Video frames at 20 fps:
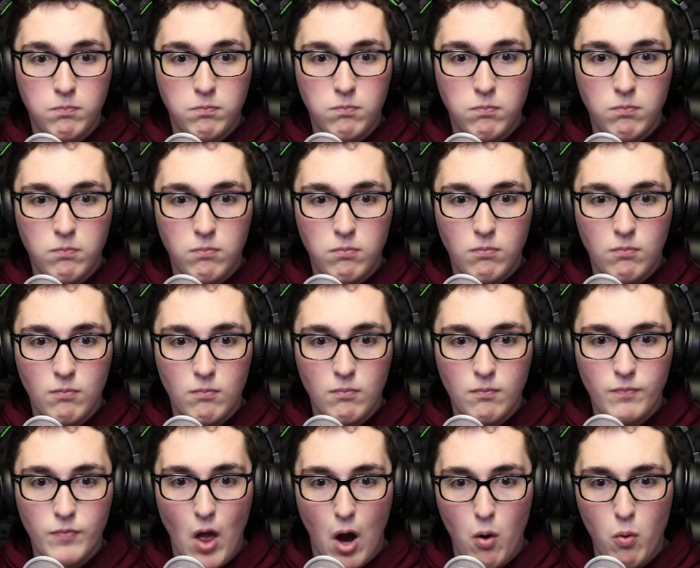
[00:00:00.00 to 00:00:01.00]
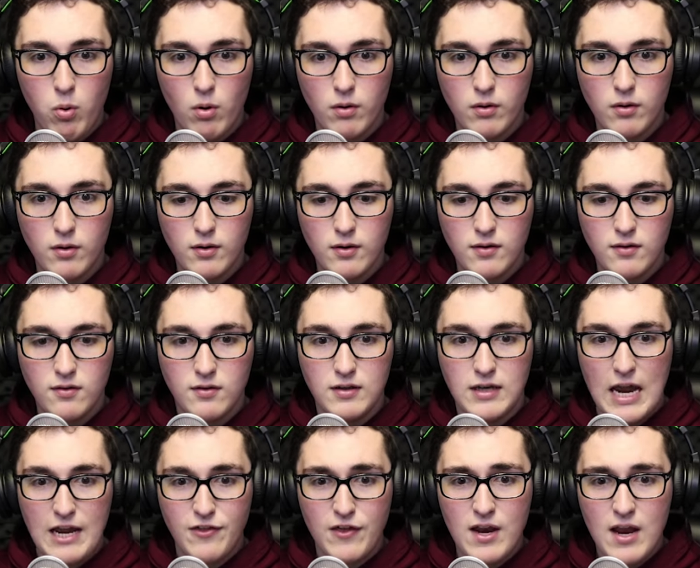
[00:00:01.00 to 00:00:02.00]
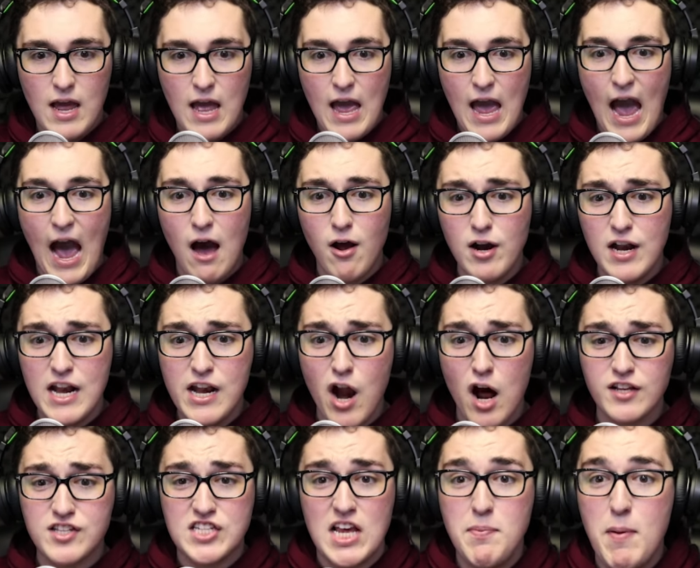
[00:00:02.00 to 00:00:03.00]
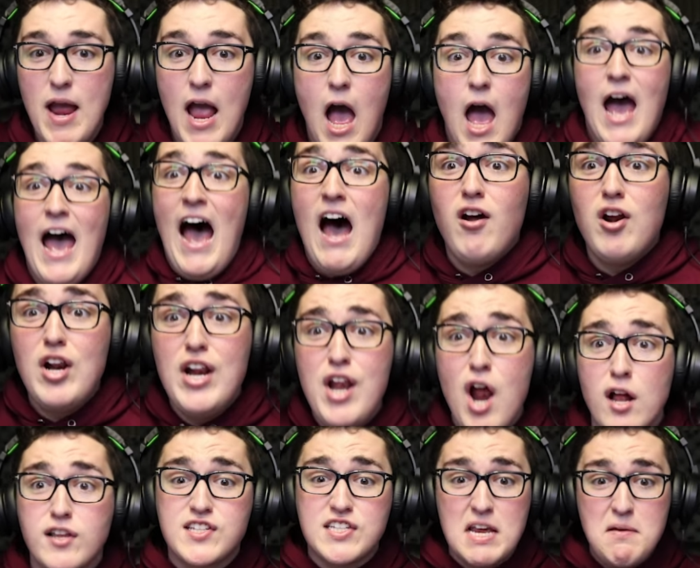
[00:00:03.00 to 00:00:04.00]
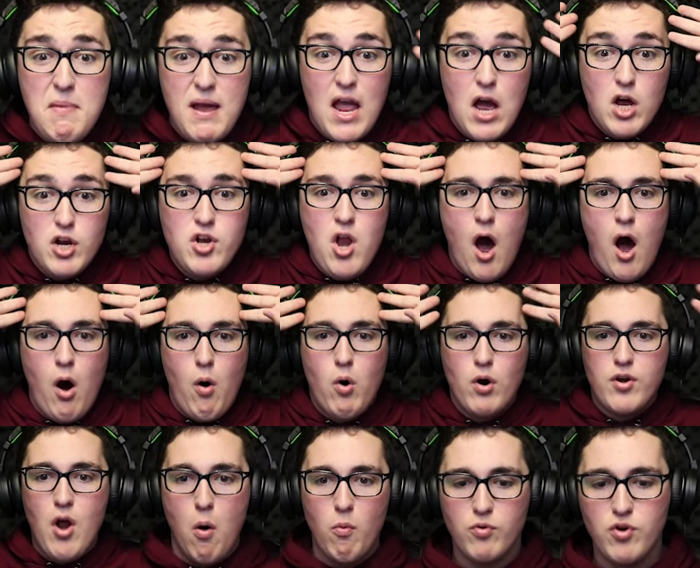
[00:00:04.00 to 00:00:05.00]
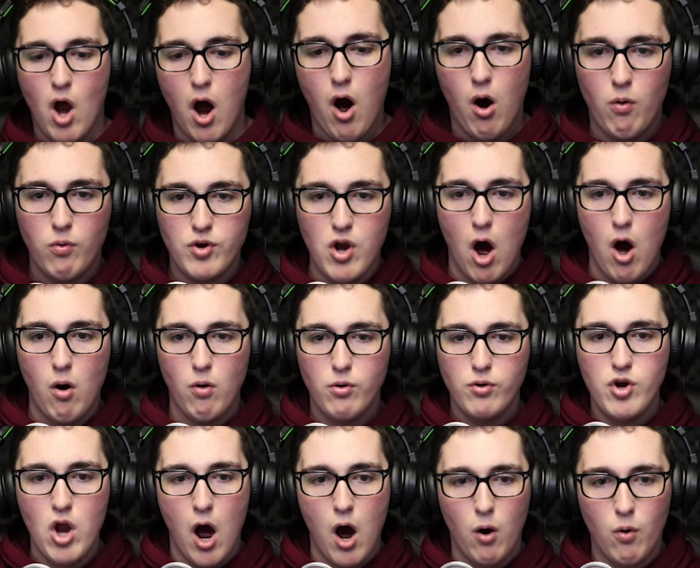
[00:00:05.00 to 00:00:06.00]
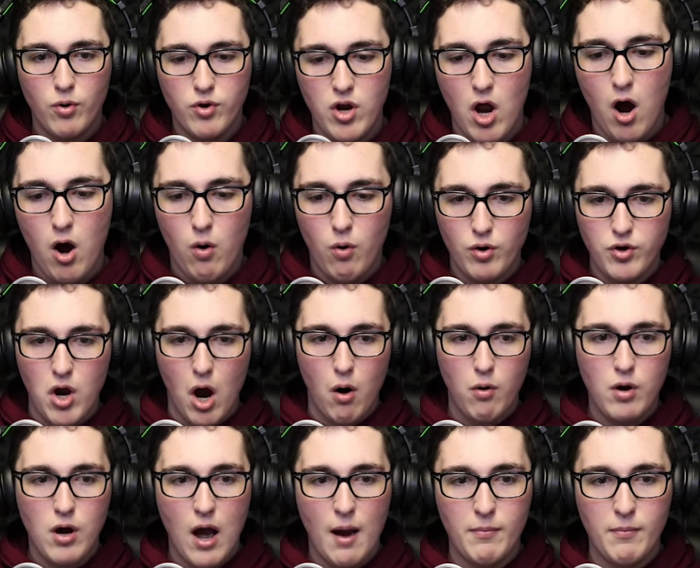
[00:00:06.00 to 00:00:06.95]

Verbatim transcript: that's pretty good. No. Nathan, oh my god. How did he not see me? How did he not see me? No, no, no, no, no, no, no. I'm,